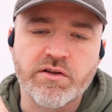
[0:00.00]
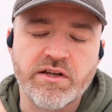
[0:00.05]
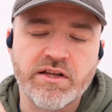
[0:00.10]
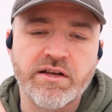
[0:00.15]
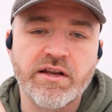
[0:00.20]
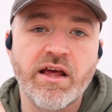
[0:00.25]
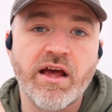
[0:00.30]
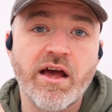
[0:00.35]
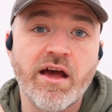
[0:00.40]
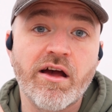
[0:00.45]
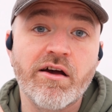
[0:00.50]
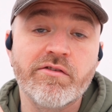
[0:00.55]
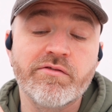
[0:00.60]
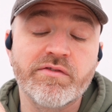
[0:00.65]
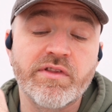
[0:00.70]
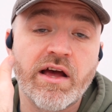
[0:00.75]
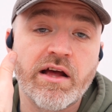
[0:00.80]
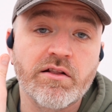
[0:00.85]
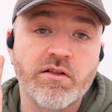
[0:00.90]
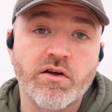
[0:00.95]
didn't
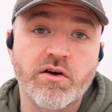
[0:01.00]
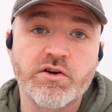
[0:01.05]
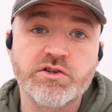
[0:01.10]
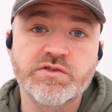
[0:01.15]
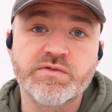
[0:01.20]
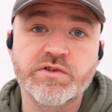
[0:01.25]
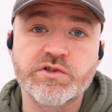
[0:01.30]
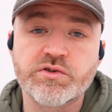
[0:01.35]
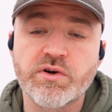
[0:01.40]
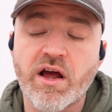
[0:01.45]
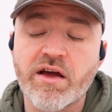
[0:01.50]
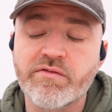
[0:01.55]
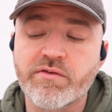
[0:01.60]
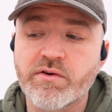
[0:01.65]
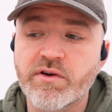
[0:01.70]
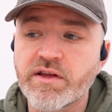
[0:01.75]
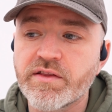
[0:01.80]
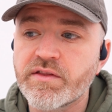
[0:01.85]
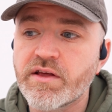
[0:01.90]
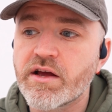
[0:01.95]
have that large of a
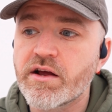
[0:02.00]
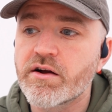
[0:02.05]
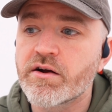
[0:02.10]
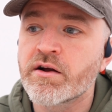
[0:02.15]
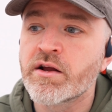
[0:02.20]
driver in there.